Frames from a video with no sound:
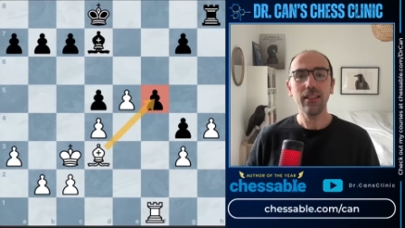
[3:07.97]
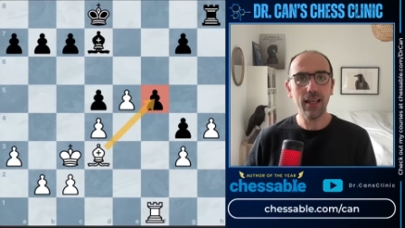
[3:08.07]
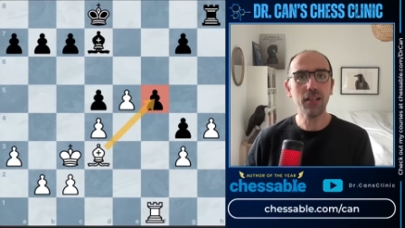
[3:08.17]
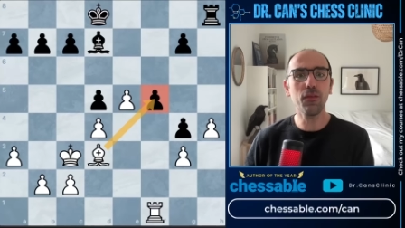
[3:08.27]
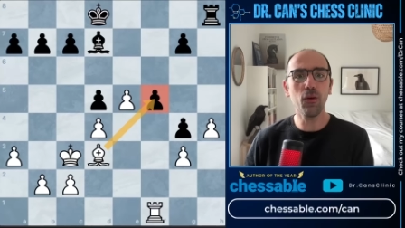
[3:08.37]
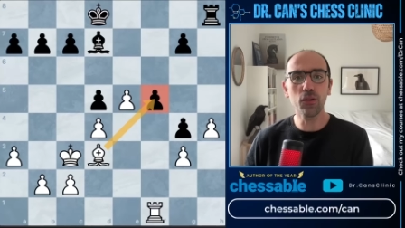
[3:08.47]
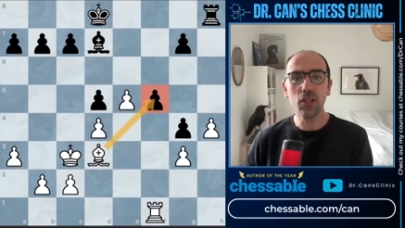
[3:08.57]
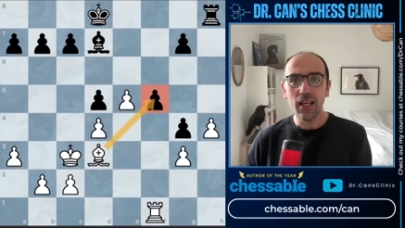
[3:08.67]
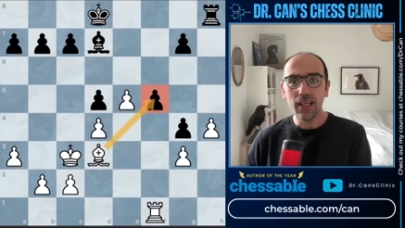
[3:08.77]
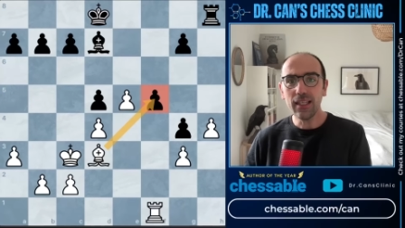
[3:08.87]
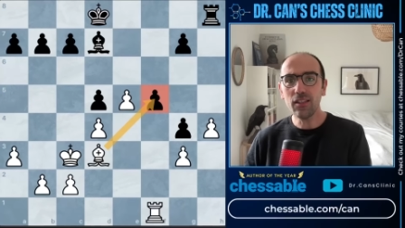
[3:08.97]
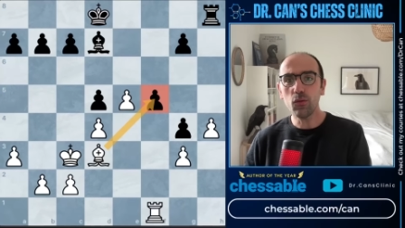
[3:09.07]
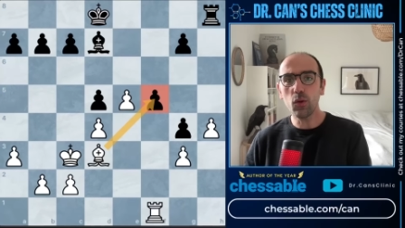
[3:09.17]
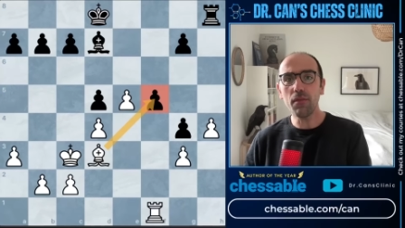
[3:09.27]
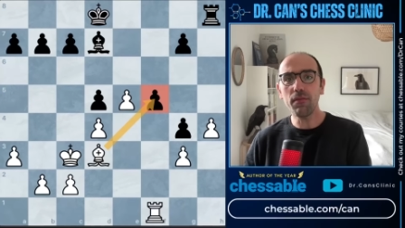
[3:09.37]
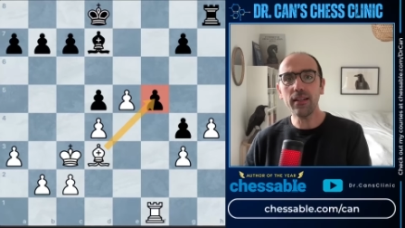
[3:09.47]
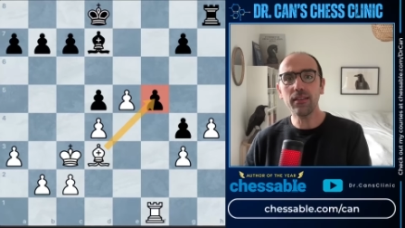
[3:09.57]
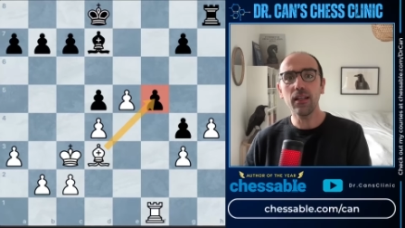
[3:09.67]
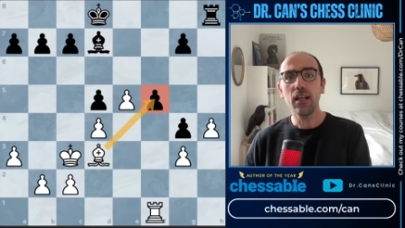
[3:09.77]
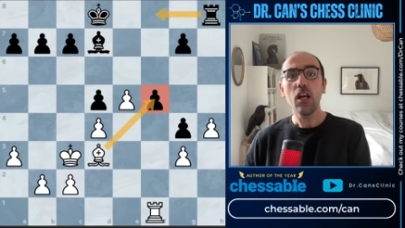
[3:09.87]
Yes, folks, it's rook
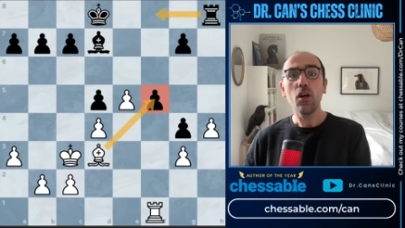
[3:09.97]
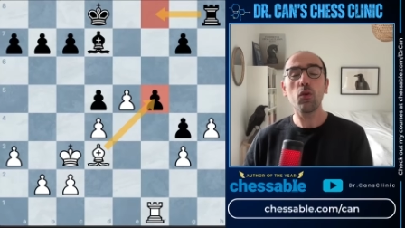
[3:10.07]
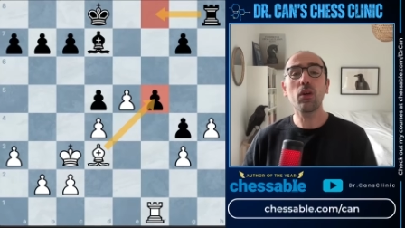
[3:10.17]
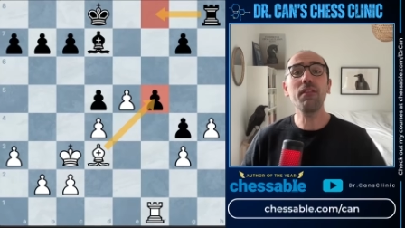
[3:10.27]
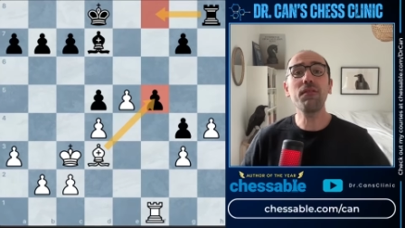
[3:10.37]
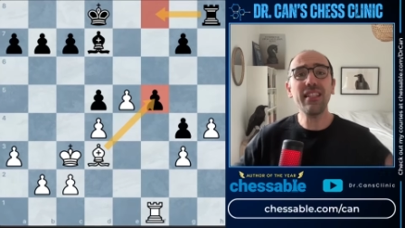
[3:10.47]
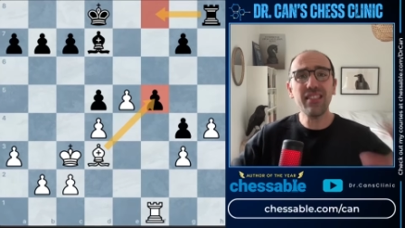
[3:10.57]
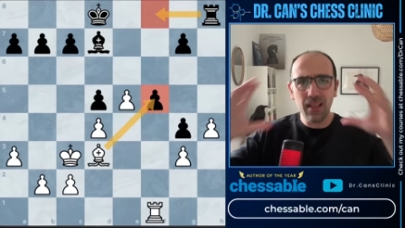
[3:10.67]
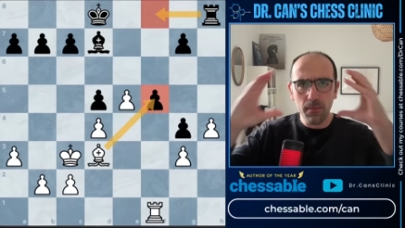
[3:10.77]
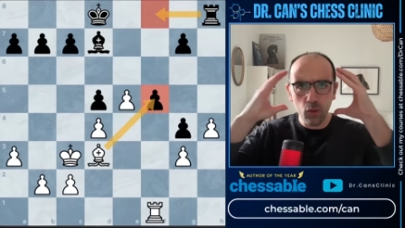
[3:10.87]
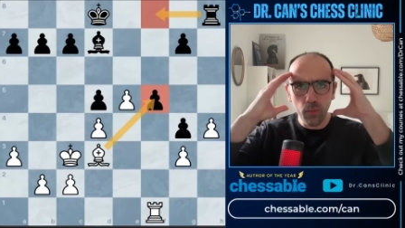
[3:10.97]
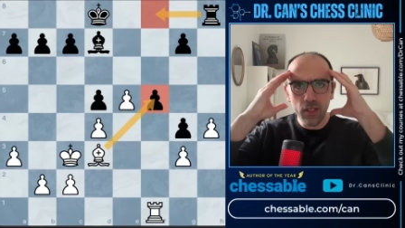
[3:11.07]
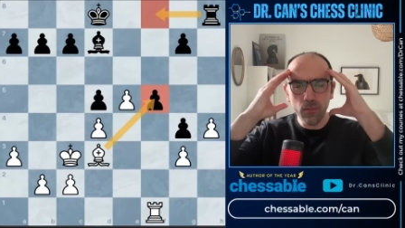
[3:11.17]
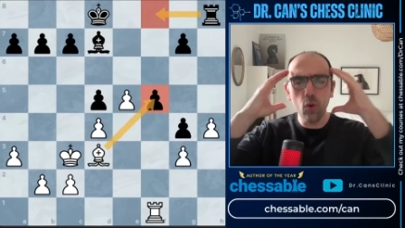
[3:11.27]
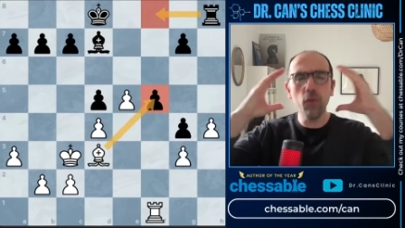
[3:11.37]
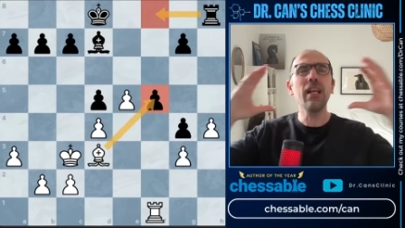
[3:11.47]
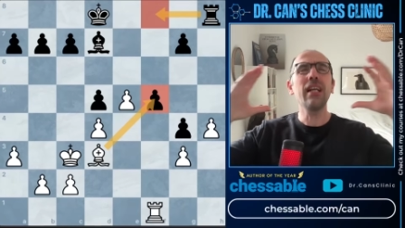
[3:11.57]
f8. Rook f8 seems to be the move